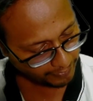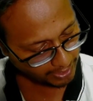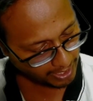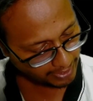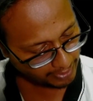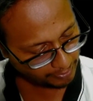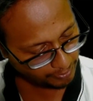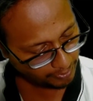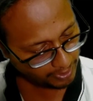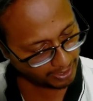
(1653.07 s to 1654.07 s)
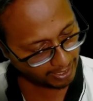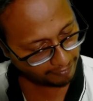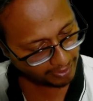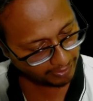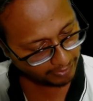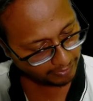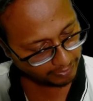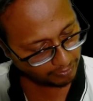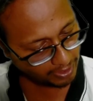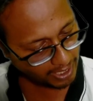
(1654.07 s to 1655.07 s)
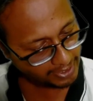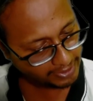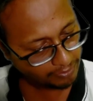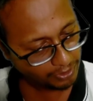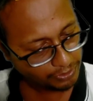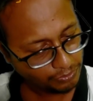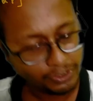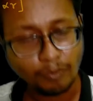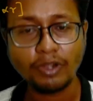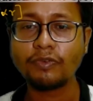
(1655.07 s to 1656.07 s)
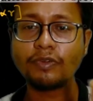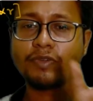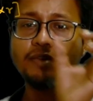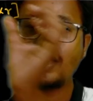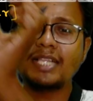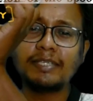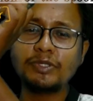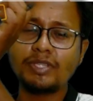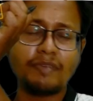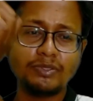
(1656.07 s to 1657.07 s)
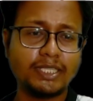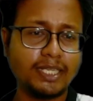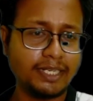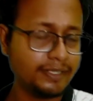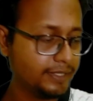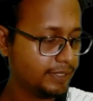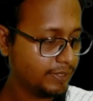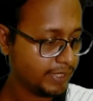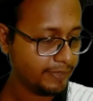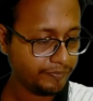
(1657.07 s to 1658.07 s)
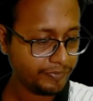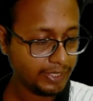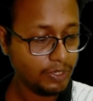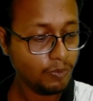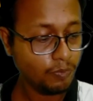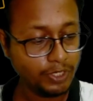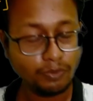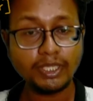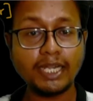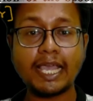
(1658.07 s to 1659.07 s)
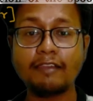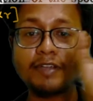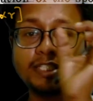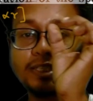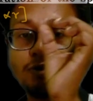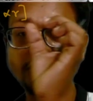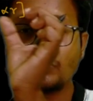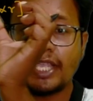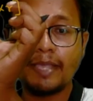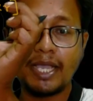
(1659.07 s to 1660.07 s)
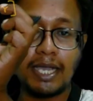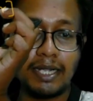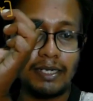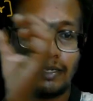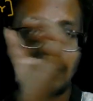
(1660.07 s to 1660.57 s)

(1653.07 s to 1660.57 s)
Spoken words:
I into alpha. Or I is equals to 0.45. I'll substitute the values there. Okay. We know that alpha is equals to A by R.